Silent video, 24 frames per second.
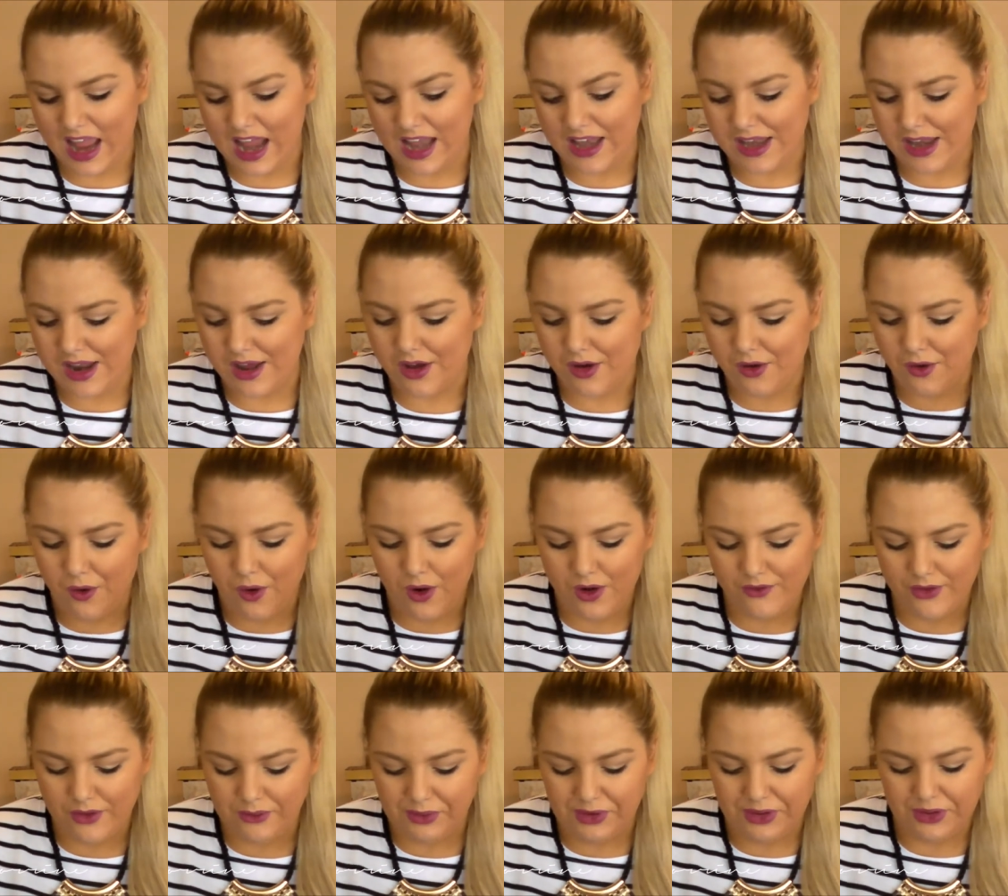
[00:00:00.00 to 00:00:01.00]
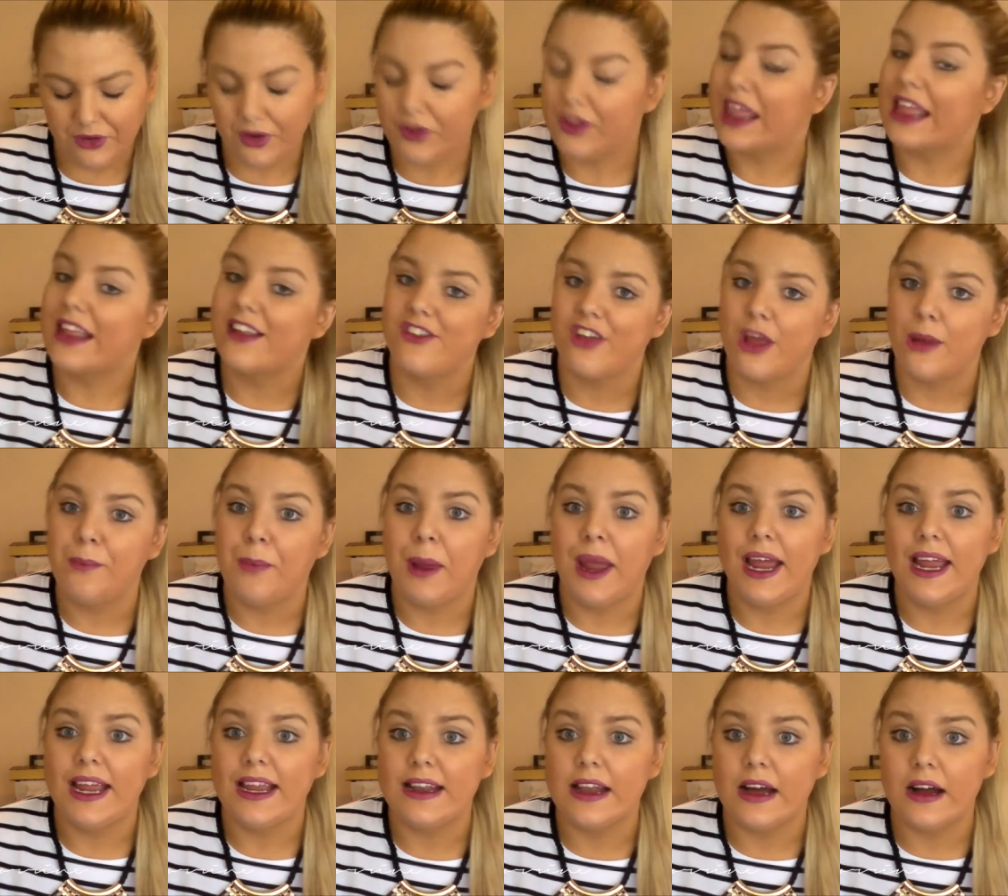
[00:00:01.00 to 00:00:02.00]
and or if I want to go like
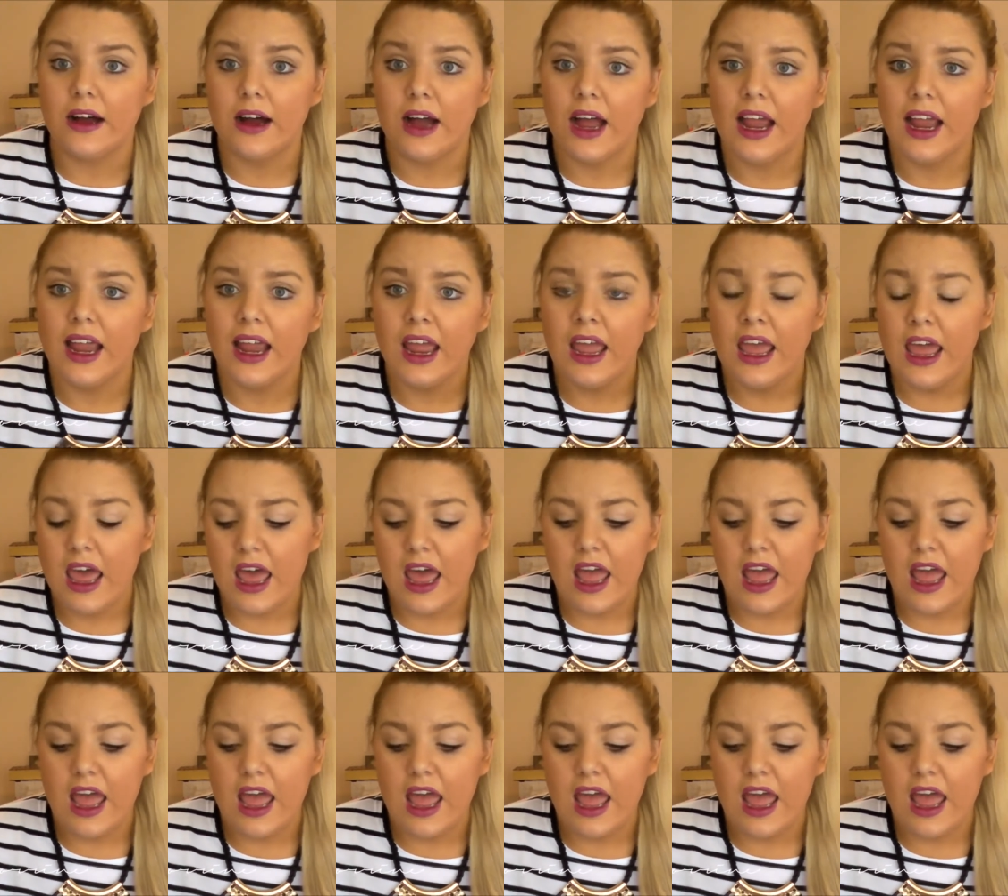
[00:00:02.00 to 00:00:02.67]
champagne eye,